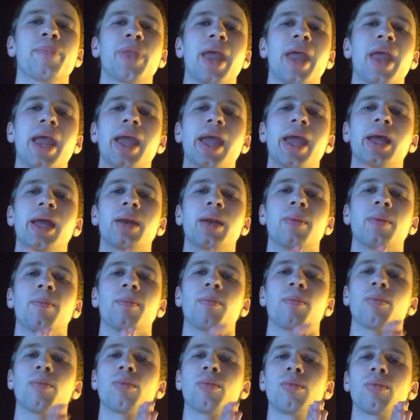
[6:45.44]
And
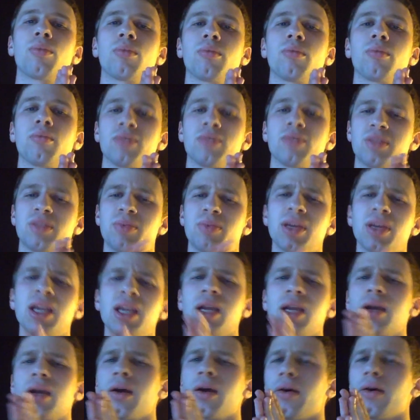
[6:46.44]

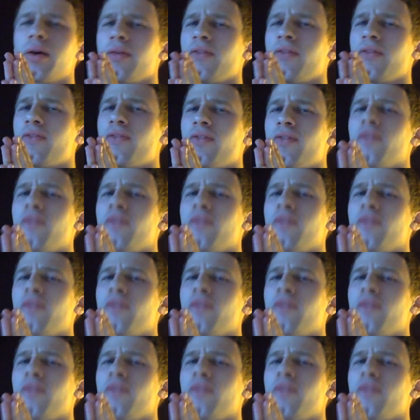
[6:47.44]
speaking of